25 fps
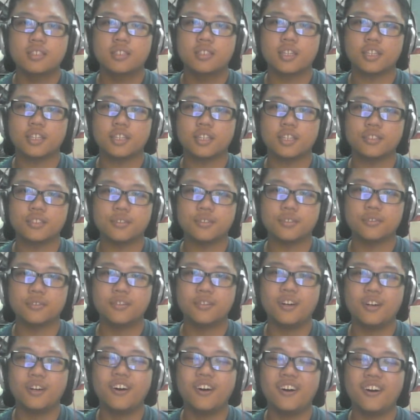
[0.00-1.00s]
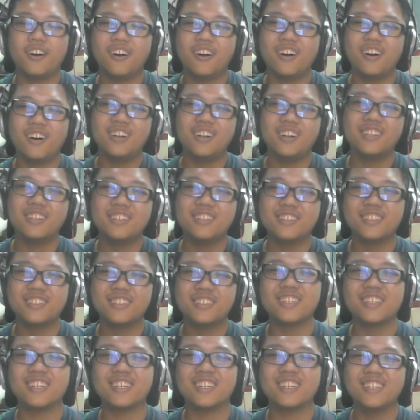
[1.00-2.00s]
thank you. Aww,
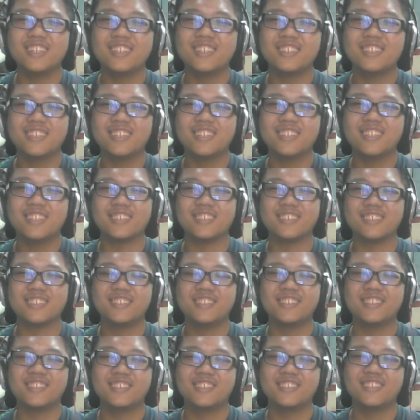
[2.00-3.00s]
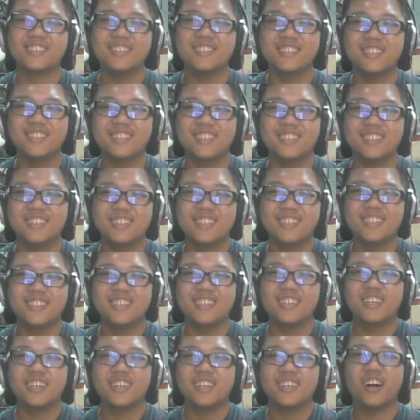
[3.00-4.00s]
okay, nice.
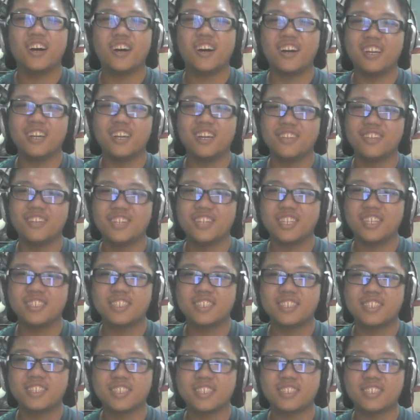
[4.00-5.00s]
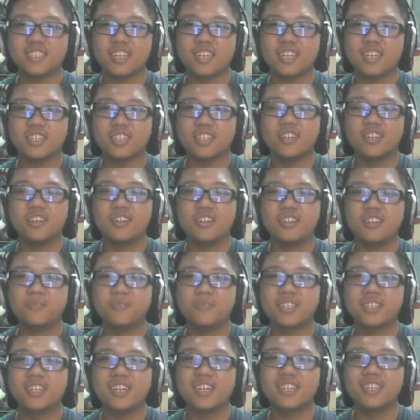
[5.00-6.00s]
Oh, I love that setting sun. Oh
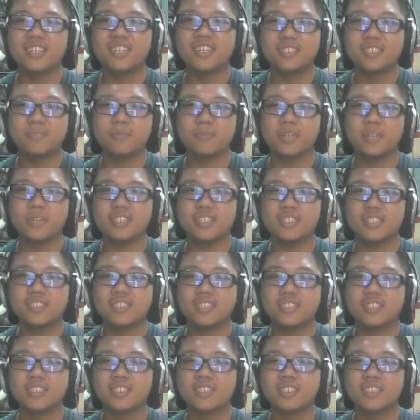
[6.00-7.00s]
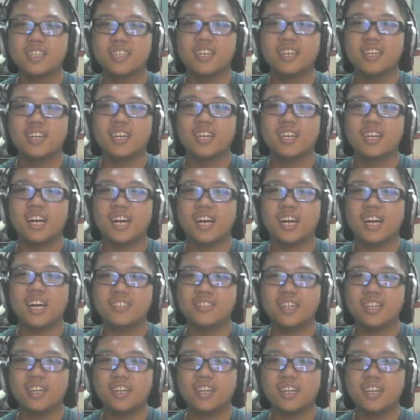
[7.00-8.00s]
my god, the space. I
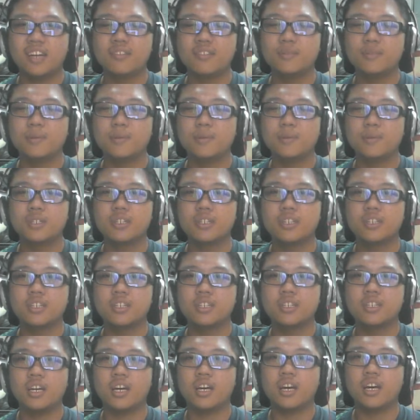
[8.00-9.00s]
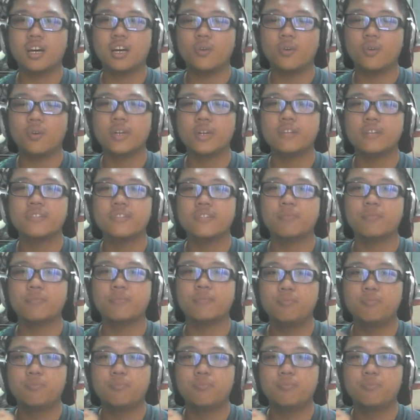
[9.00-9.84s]
remember one of the